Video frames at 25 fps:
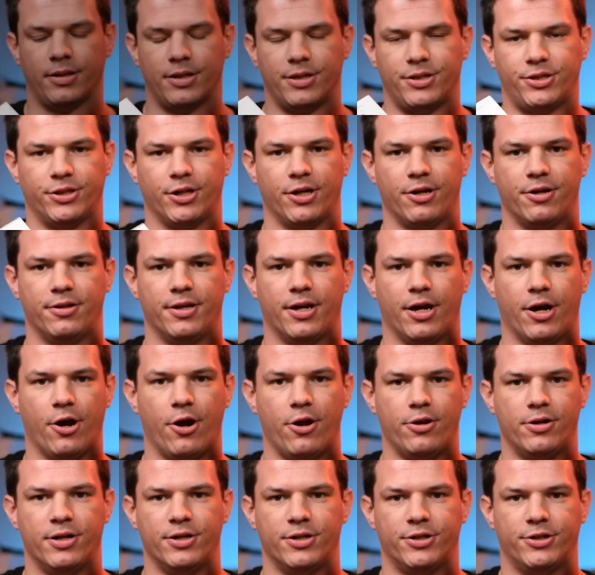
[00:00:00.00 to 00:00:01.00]
So the
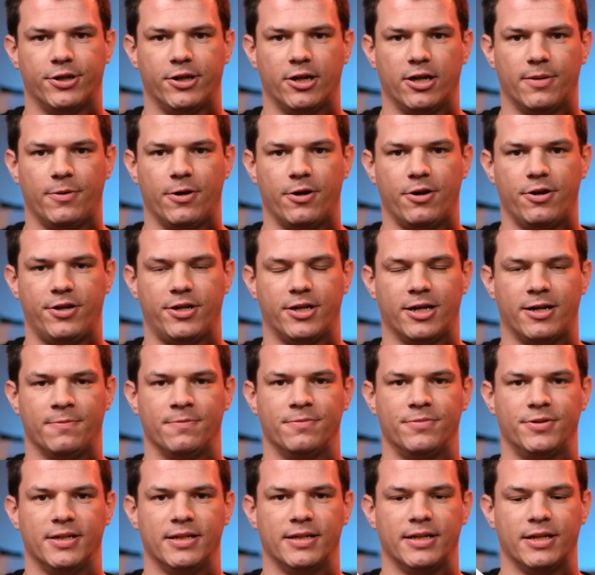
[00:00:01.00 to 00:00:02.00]
Odin Turbo
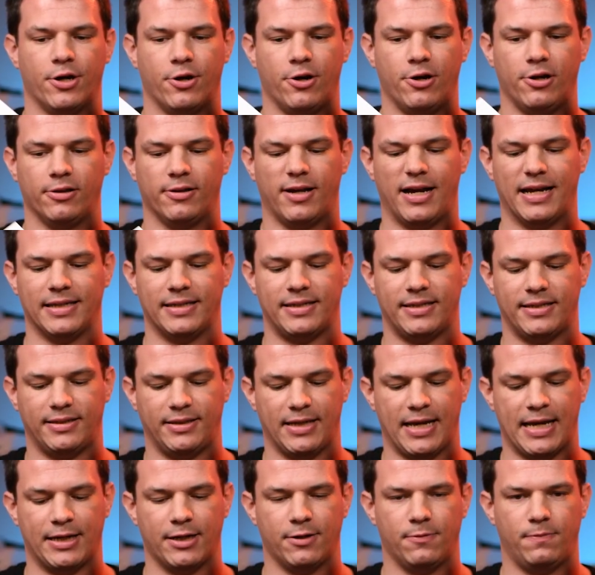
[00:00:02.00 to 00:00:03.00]
comes in Olight's
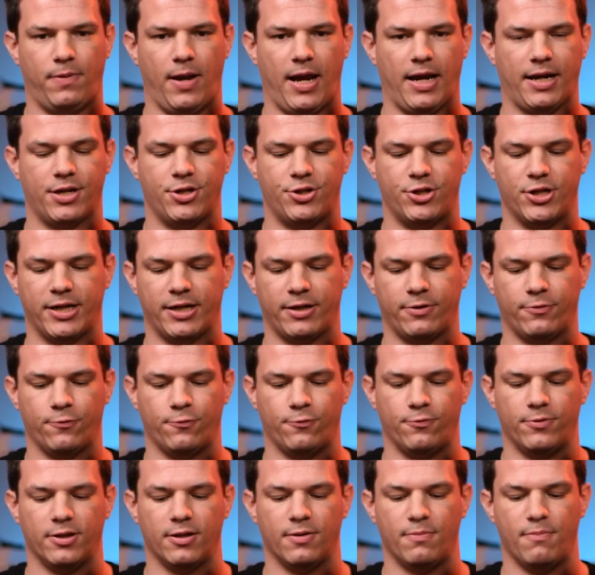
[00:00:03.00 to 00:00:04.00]
standard packaging
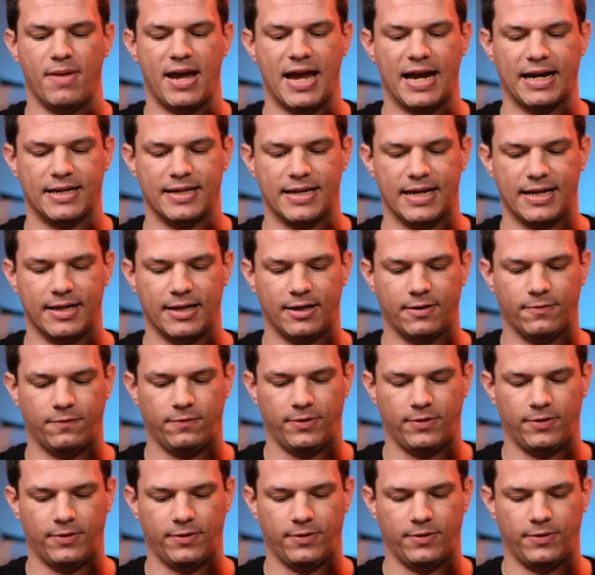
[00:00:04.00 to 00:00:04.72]
with a magnetic